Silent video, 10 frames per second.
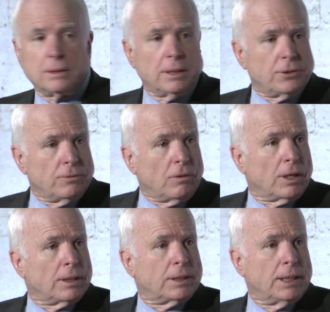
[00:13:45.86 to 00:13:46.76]
as you
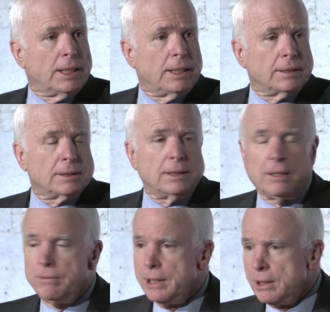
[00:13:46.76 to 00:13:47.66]
are today, now
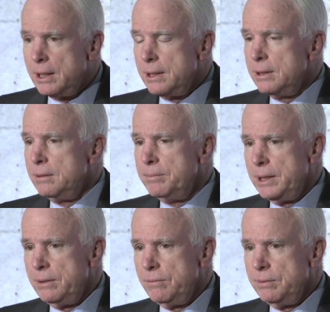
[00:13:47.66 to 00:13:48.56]
we honor the
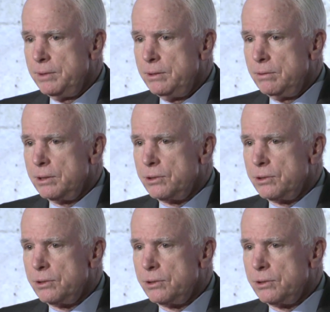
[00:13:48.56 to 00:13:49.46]
men and women who
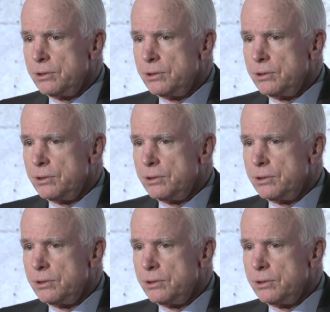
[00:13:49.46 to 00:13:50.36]

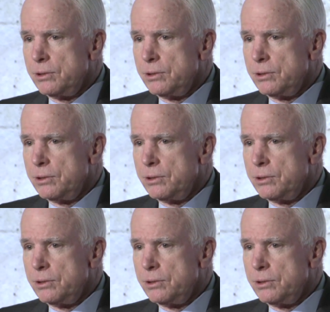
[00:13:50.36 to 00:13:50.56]
raised them.